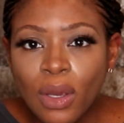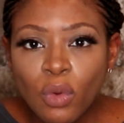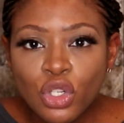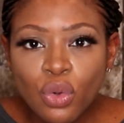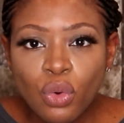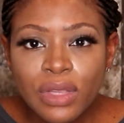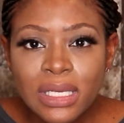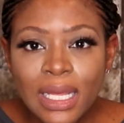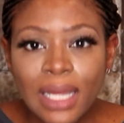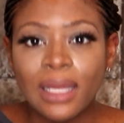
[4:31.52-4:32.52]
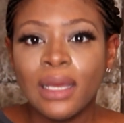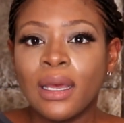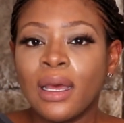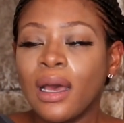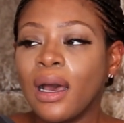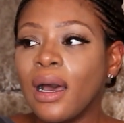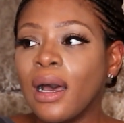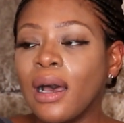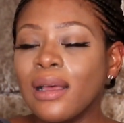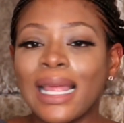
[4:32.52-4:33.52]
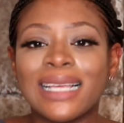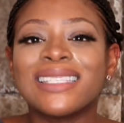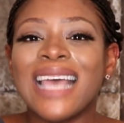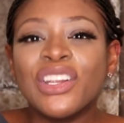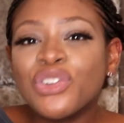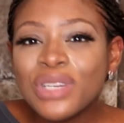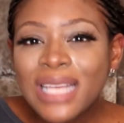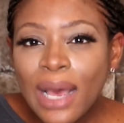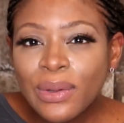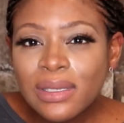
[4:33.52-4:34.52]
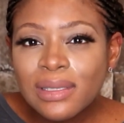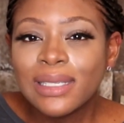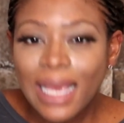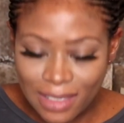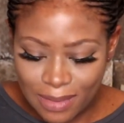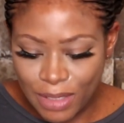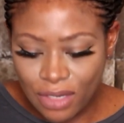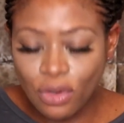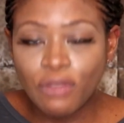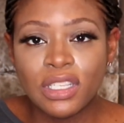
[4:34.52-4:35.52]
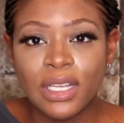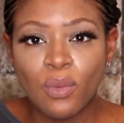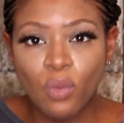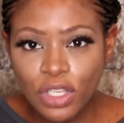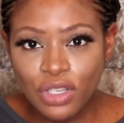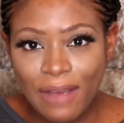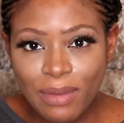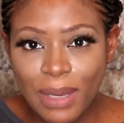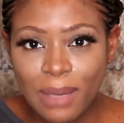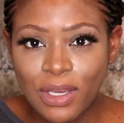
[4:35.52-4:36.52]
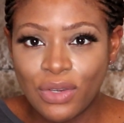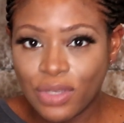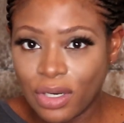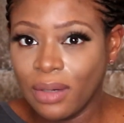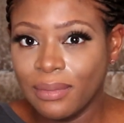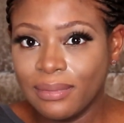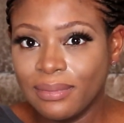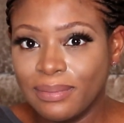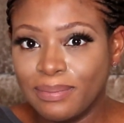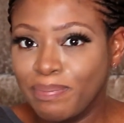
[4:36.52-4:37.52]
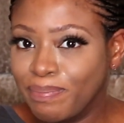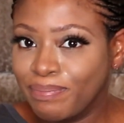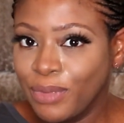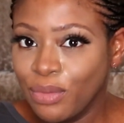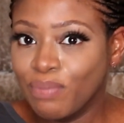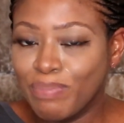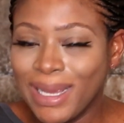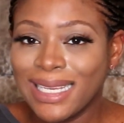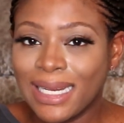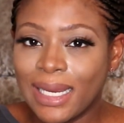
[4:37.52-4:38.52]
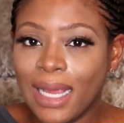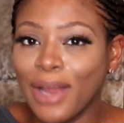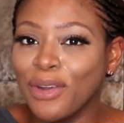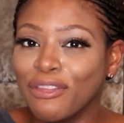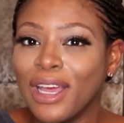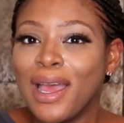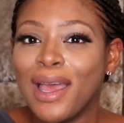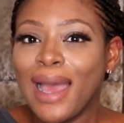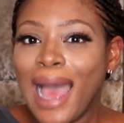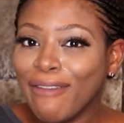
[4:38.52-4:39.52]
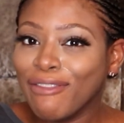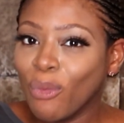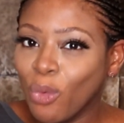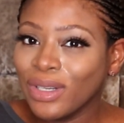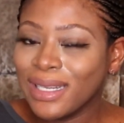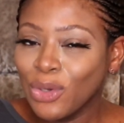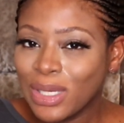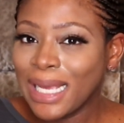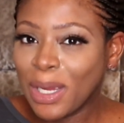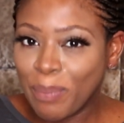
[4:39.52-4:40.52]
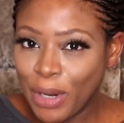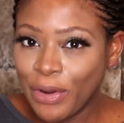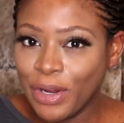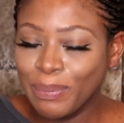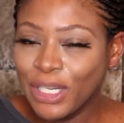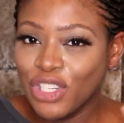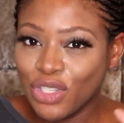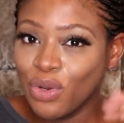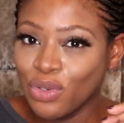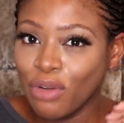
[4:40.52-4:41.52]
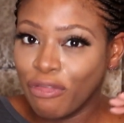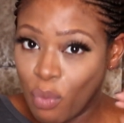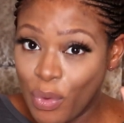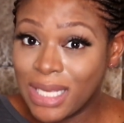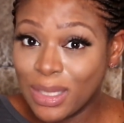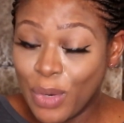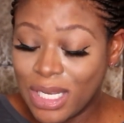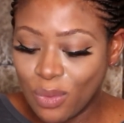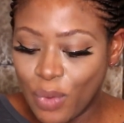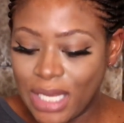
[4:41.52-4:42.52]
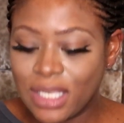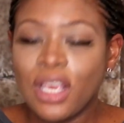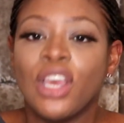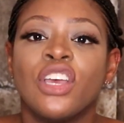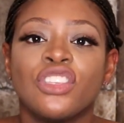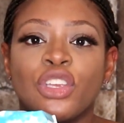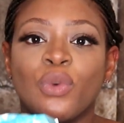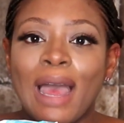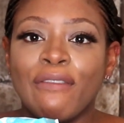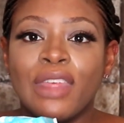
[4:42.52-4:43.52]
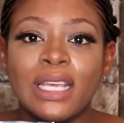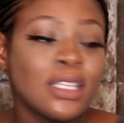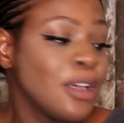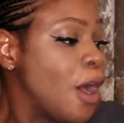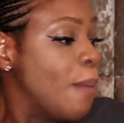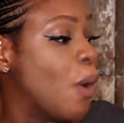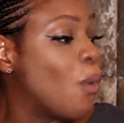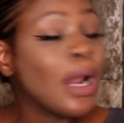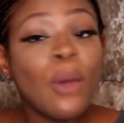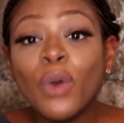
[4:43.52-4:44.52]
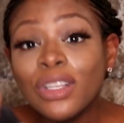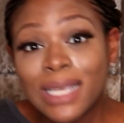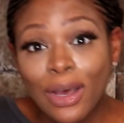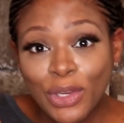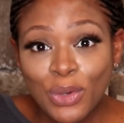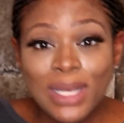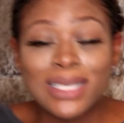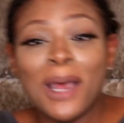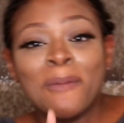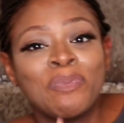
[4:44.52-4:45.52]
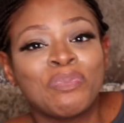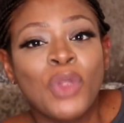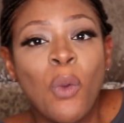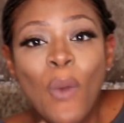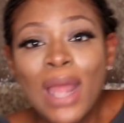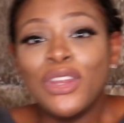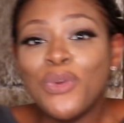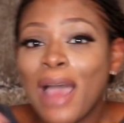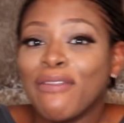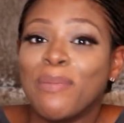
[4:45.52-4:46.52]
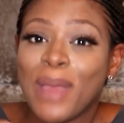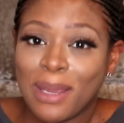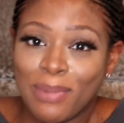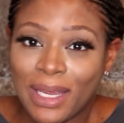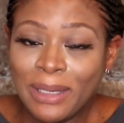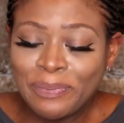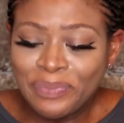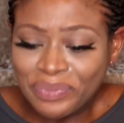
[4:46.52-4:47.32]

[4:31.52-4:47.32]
what do you call this thing, like sanitary towels. Yes, because obviously once you have the baby, you start, you basically kind of have what looks like a period, but it just goes on for weeks and weeks and weeks, so you have this. But what I will tell you is that when you have the baby